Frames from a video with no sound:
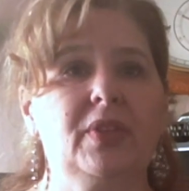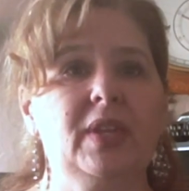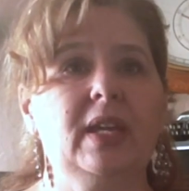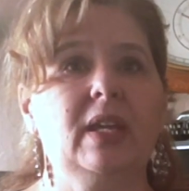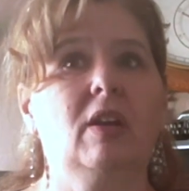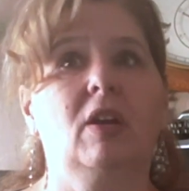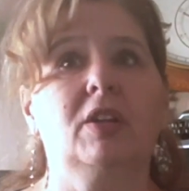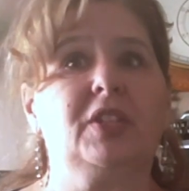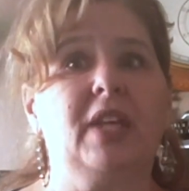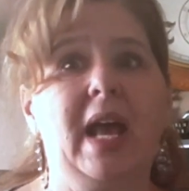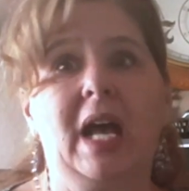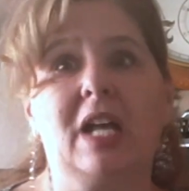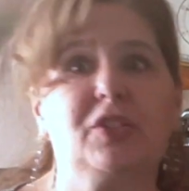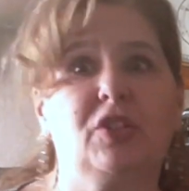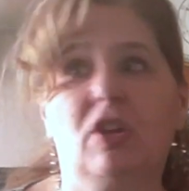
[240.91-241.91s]
thinking, oh, it's a
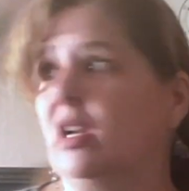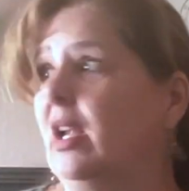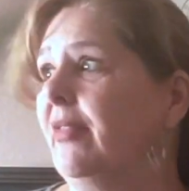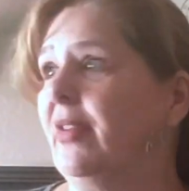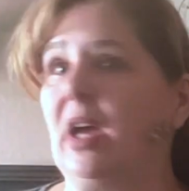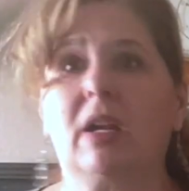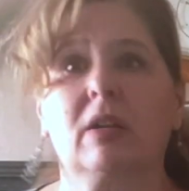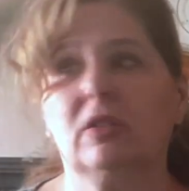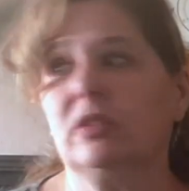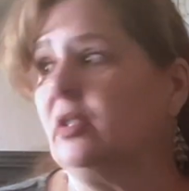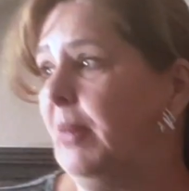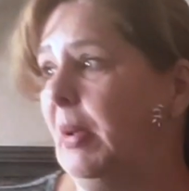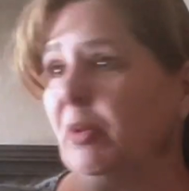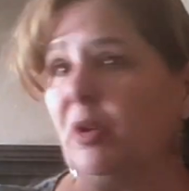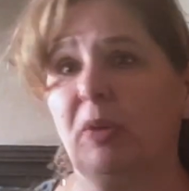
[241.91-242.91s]
hassle and I've got to do the
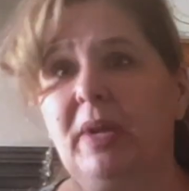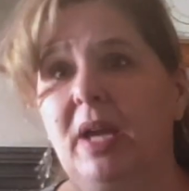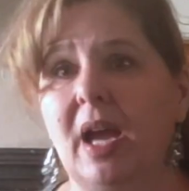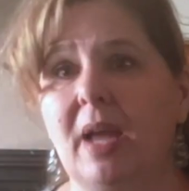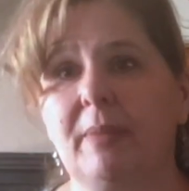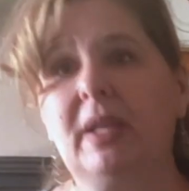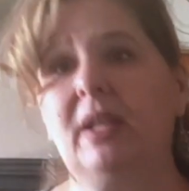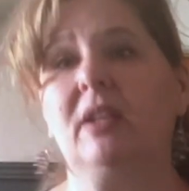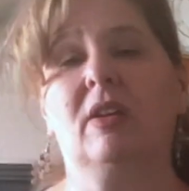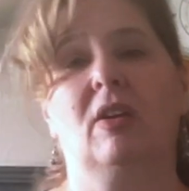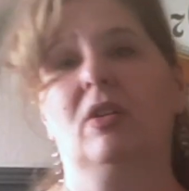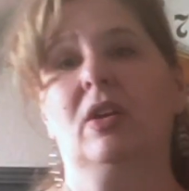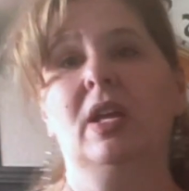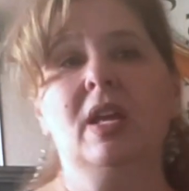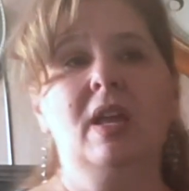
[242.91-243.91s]
people are behind me?
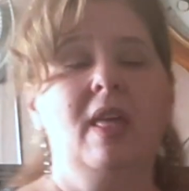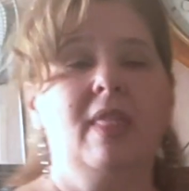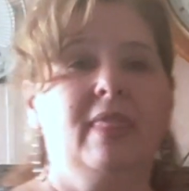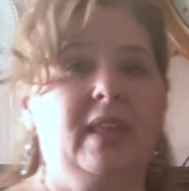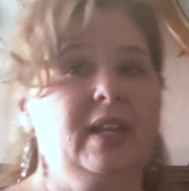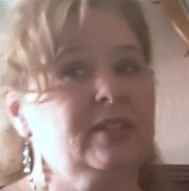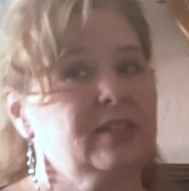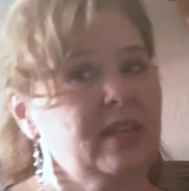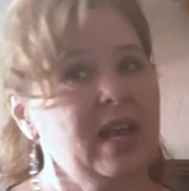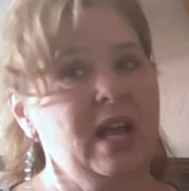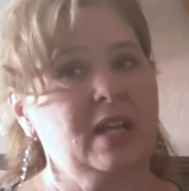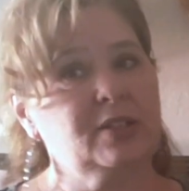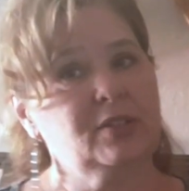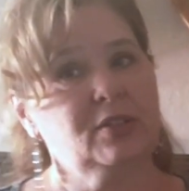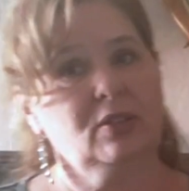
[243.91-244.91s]
No, then it's a
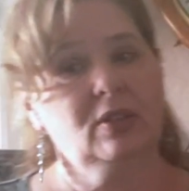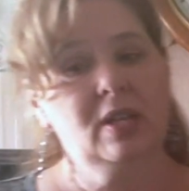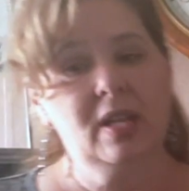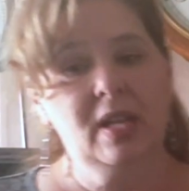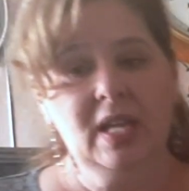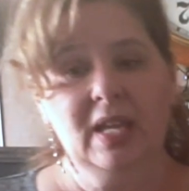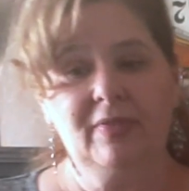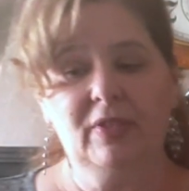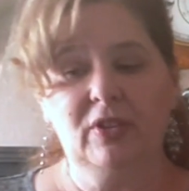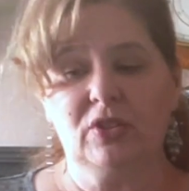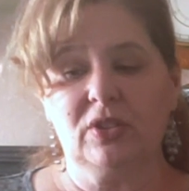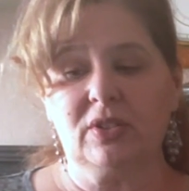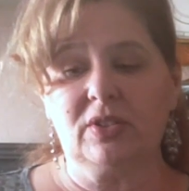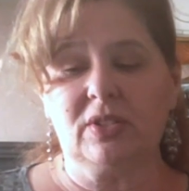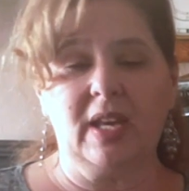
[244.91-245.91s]
hassle. If you
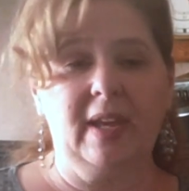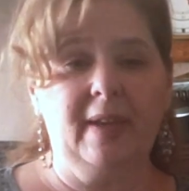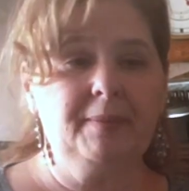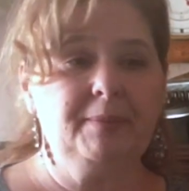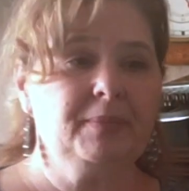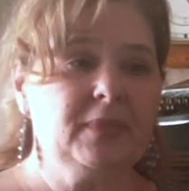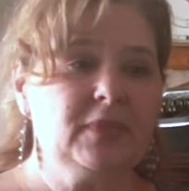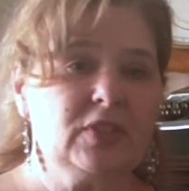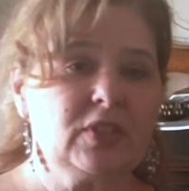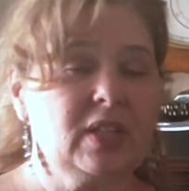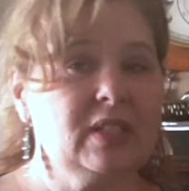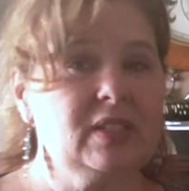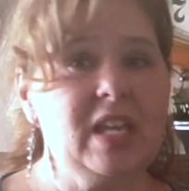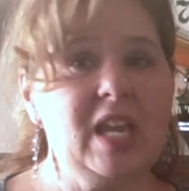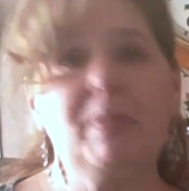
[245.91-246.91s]
just say, it's
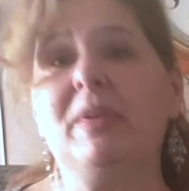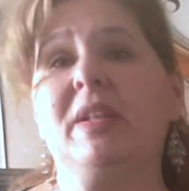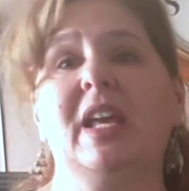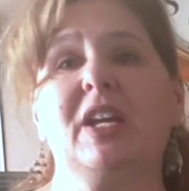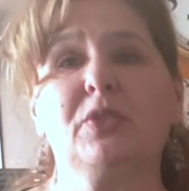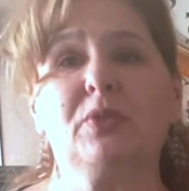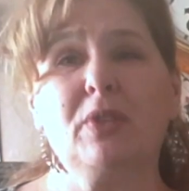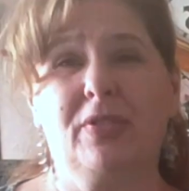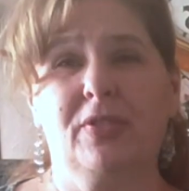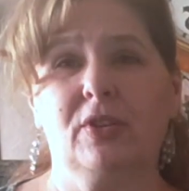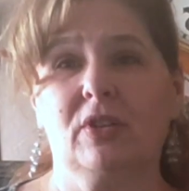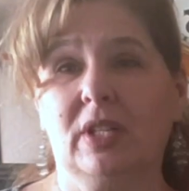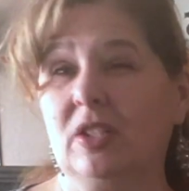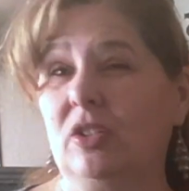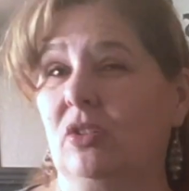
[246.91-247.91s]
going to take me an extra
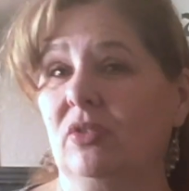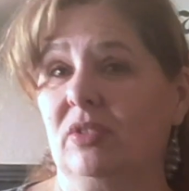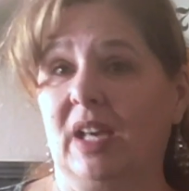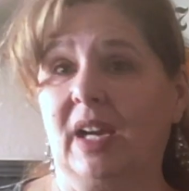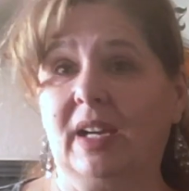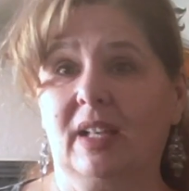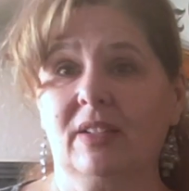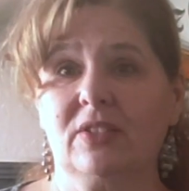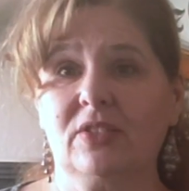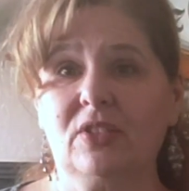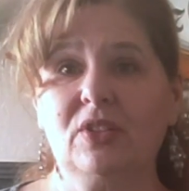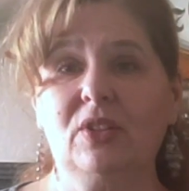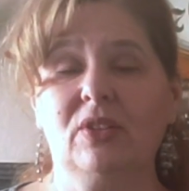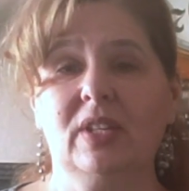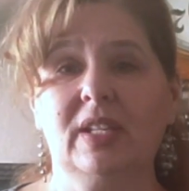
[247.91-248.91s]
32 seconds to
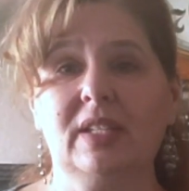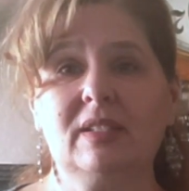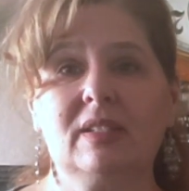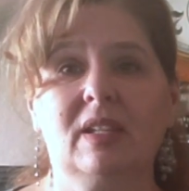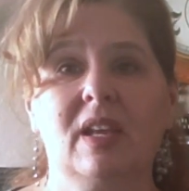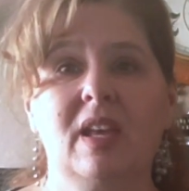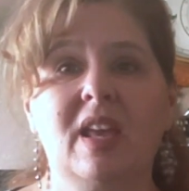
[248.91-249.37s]
do this,